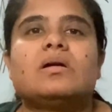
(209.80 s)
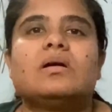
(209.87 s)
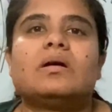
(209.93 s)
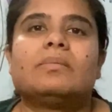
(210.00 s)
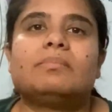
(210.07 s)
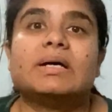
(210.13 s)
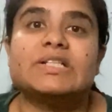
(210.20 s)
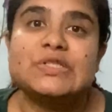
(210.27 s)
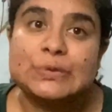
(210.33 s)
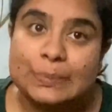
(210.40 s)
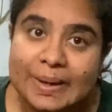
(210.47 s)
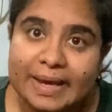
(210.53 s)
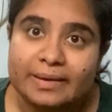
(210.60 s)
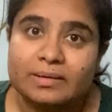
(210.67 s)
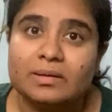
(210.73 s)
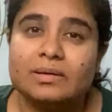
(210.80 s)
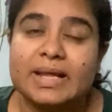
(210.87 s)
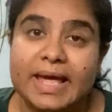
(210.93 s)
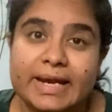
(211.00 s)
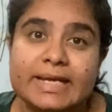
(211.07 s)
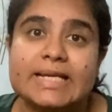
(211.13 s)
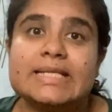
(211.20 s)
But when
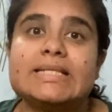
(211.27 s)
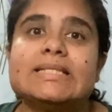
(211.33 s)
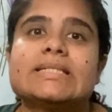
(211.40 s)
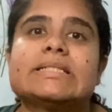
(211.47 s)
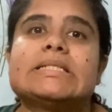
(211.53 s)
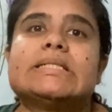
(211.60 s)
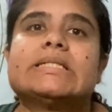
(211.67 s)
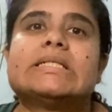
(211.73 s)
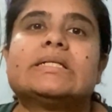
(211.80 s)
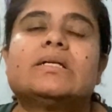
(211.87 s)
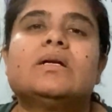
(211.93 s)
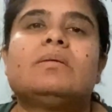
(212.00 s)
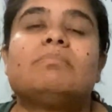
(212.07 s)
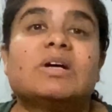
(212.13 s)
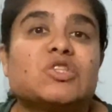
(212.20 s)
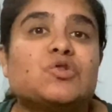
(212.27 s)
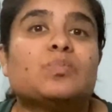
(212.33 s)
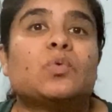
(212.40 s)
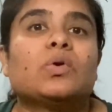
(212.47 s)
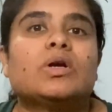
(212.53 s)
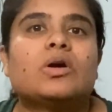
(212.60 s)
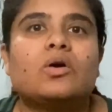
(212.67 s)
there is a much
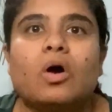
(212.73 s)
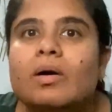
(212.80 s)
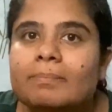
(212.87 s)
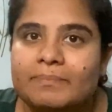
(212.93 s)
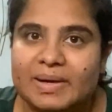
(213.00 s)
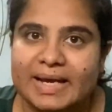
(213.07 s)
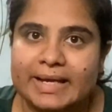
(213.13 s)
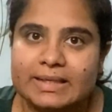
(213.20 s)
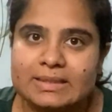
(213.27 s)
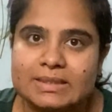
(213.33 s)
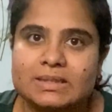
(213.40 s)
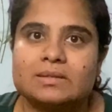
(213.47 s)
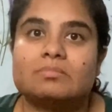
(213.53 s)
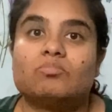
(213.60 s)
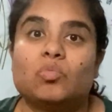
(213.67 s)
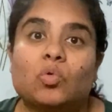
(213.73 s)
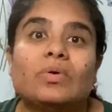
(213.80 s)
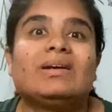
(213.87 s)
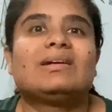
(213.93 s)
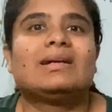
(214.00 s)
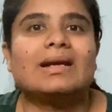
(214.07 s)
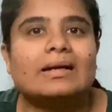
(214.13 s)
more complex, more
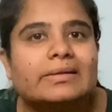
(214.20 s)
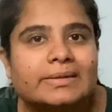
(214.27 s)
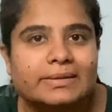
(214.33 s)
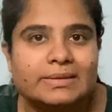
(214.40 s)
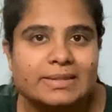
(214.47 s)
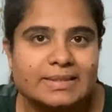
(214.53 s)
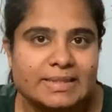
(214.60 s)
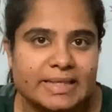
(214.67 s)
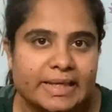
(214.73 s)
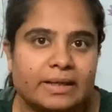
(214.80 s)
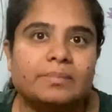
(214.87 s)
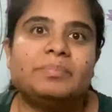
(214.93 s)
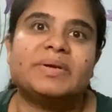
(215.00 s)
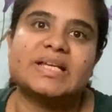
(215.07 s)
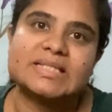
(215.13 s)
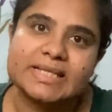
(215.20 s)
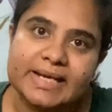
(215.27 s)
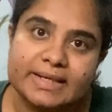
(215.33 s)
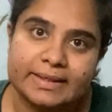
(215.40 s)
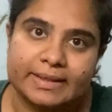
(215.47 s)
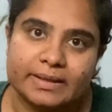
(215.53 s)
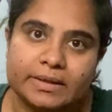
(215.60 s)
cluttered scene
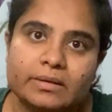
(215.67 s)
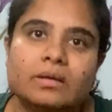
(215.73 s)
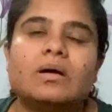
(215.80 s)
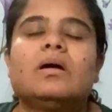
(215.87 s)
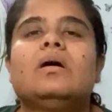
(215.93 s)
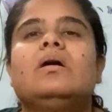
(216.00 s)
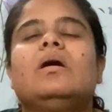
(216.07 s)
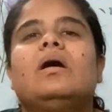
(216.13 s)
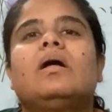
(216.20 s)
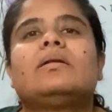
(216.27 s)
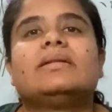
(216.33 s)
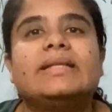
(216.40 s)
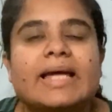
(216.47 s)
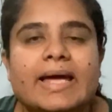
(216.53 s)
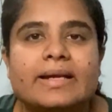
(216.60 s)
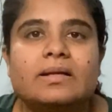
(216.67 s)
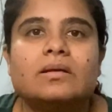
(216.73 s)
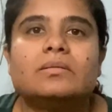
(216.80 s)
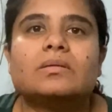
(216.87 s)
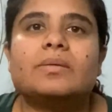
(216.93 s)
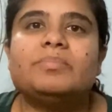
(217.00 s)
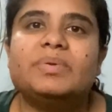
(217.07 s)
presented, then
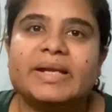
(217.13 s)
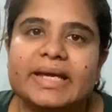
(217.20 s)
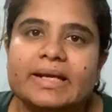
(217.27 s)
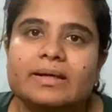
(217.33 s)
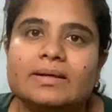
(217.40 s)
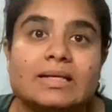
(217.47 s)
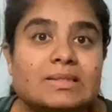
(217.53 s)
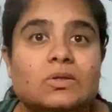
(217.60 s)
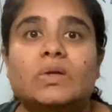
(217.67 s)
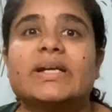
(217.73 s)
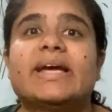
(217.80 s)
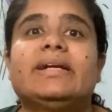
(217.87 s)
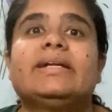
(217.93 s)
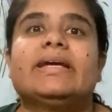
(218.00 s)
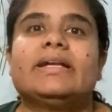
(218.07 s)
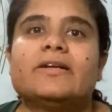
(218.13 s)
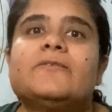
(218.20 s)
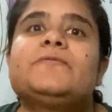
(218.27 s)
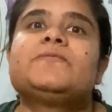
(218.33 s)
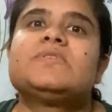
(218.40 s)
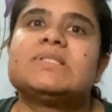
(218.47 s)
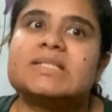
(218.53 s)
the brain does not get enough
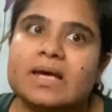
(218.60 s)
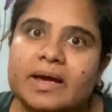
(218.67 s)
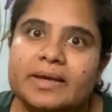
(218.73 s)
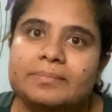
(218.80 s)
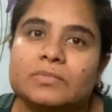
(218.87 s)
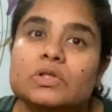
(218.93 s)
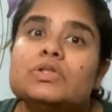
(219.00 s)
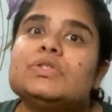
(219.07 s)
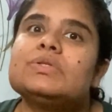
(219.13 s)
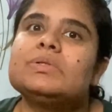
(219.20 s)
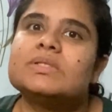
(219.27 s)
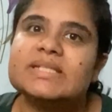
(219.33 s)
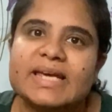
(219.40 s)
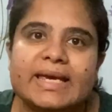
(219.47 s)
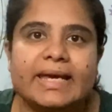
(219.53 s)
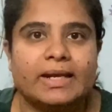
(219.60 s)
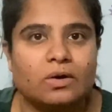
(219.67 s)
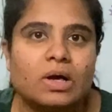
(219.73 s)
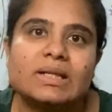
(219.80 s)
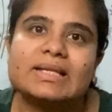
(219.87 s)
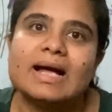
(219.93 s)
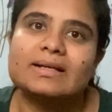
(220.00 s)
time to take in
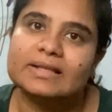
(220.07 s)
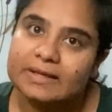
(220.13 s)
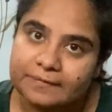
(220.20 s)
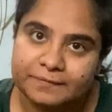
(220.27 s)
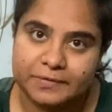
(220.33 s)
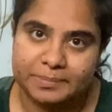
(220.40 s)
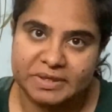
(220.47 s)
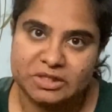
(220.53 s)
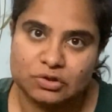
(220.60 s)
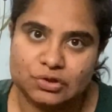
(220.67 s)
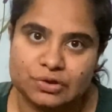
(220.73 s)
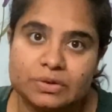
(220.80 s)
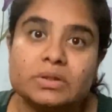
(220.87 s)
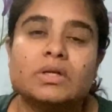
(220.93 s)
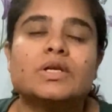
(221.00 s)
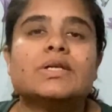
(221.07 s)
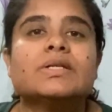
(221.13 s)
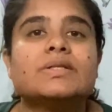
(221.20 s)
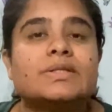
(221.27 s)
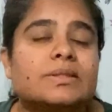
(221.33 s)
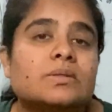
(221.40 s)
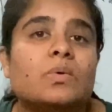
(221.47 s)
all that information,
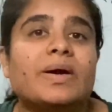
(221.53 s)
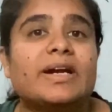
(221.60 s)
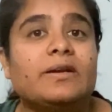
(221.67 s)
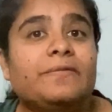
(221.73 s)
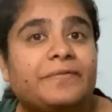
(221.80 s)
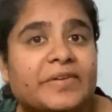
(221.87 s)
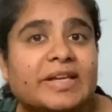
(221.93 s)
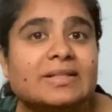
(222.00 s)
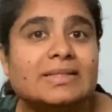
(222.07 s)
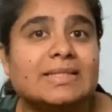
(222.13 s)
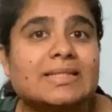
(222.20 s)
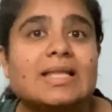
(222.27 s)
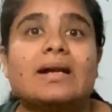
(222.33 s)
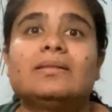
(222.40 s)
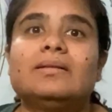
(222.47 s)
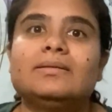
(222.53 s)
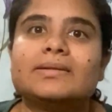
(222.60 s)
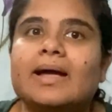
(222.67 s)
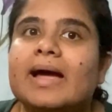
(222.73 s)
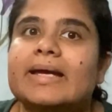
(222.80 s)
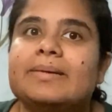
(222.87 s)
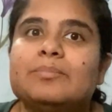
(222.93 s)
so it feels that the
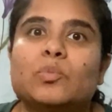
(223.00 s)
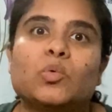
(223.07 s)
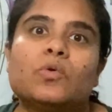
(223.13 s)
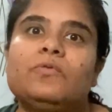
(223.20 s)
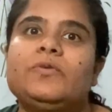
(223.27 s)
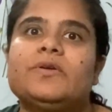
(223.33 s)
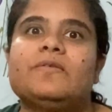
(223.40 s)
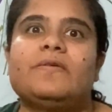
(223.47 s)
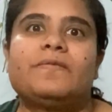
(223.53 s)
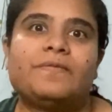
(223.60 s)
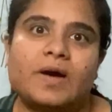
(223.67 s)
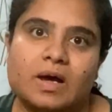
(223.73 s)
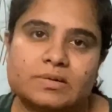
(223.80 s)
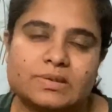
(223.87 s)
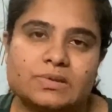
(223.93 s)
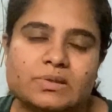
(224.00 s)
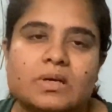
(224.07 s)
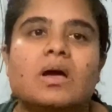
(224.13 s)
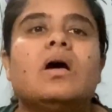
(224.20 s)
time moved fast.